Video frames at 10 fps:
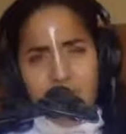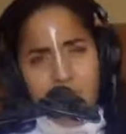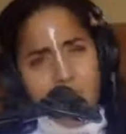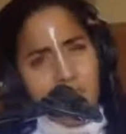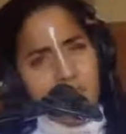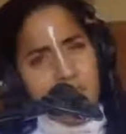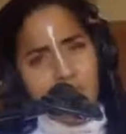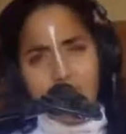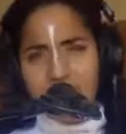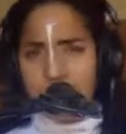the
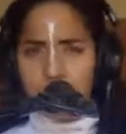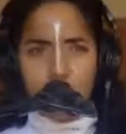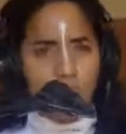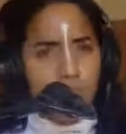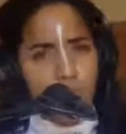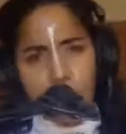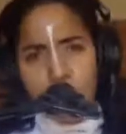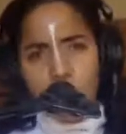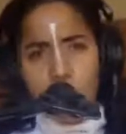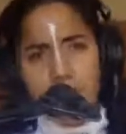Muslims and the
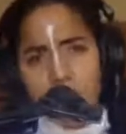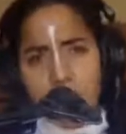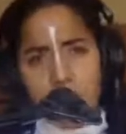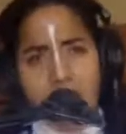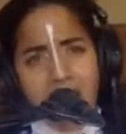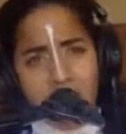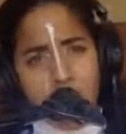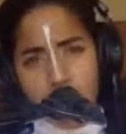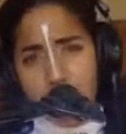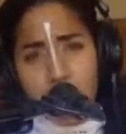Jews, the queer and
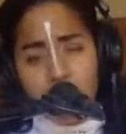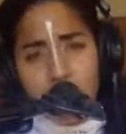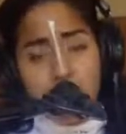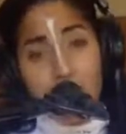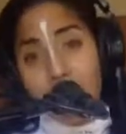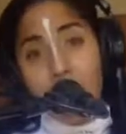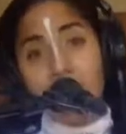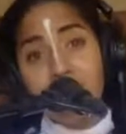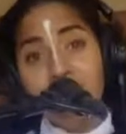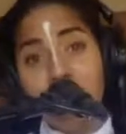the dreamers.
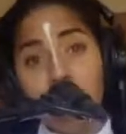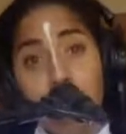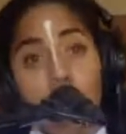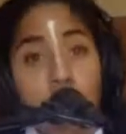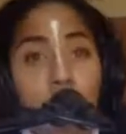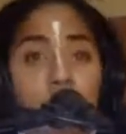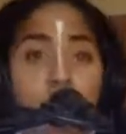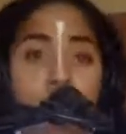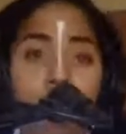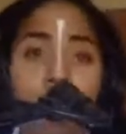America is better with
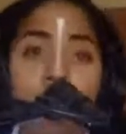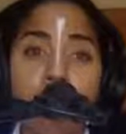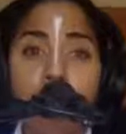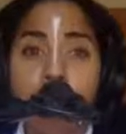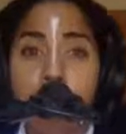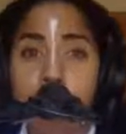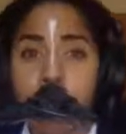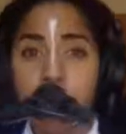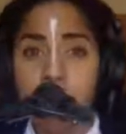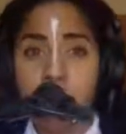halal
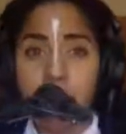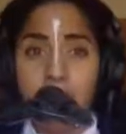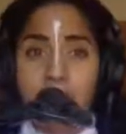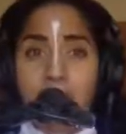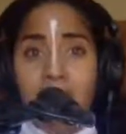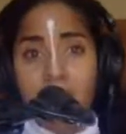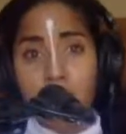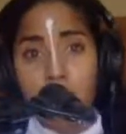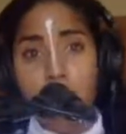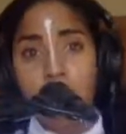trucks and
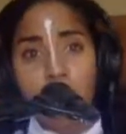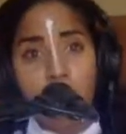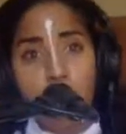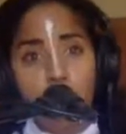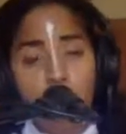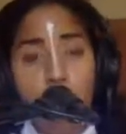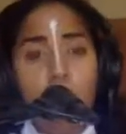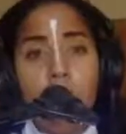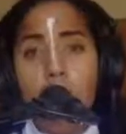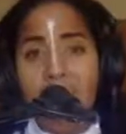sriracha,
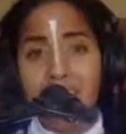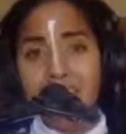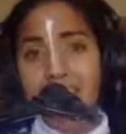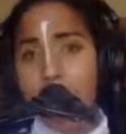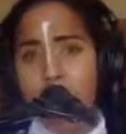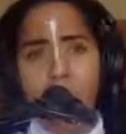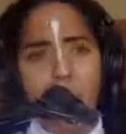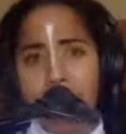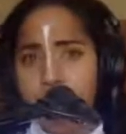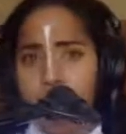yoga and hip
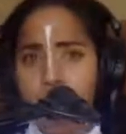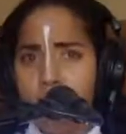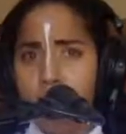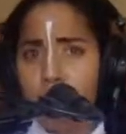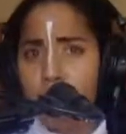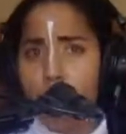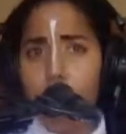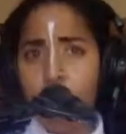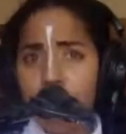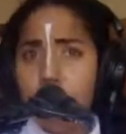hop and Bong
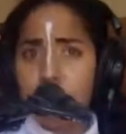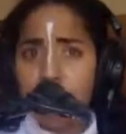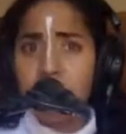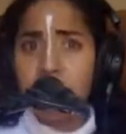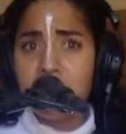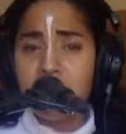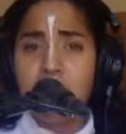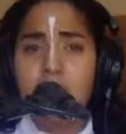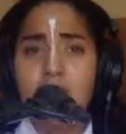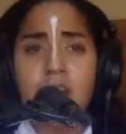Joon-ho
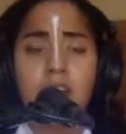movies.